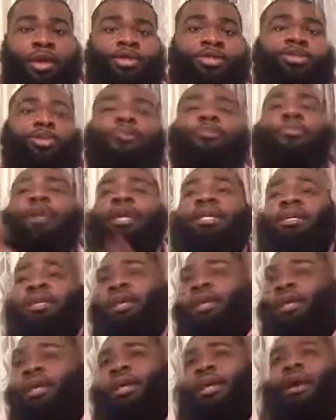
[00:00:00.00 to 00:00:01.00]
So
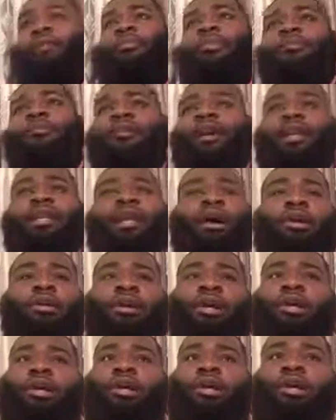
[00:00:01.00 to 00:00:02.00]
basically, come to find
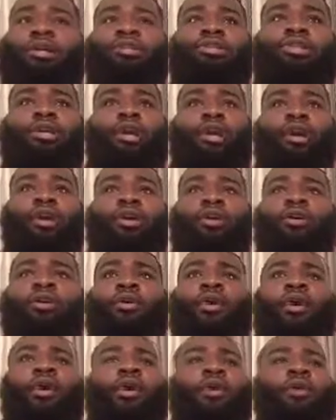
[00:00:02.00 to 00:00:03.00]
out in a nutshell,